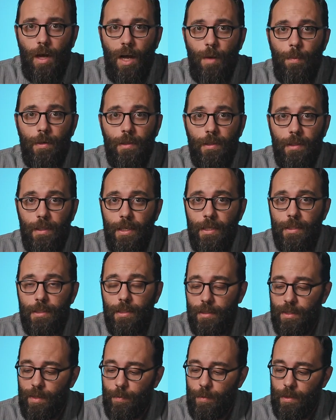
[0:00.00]
I'll put links
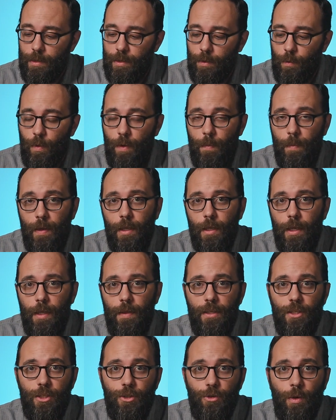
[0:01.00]
to some of this equipment
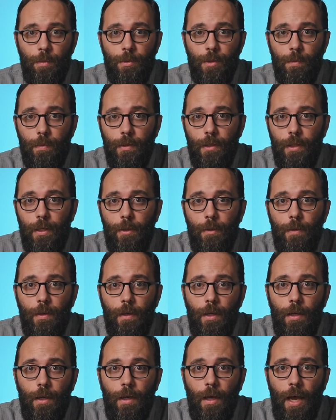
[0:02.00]
in the description below,
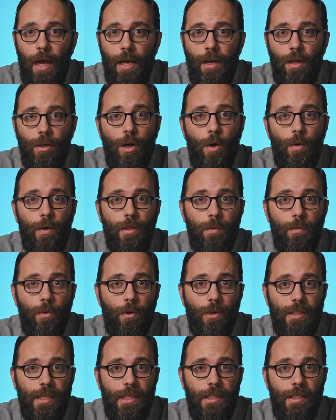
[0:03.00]
and I'll go into
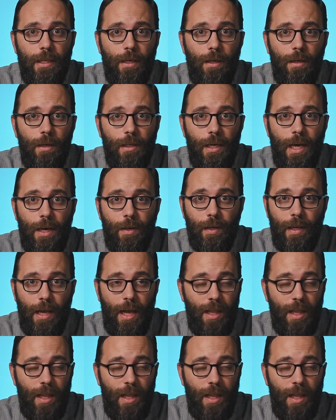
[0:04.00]
more detail on how to